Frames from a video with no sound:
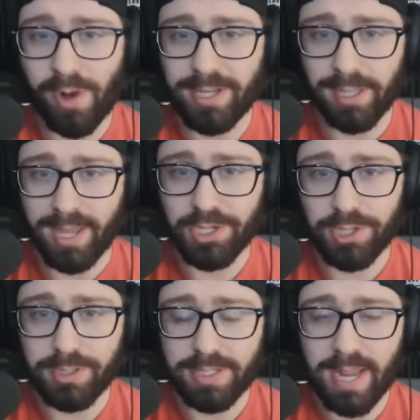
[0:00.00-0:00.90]

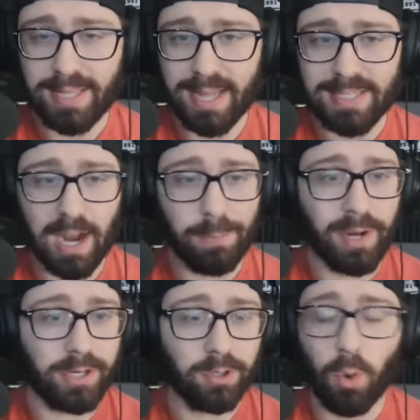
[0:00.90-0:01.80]
regulation to take that tiebreaker,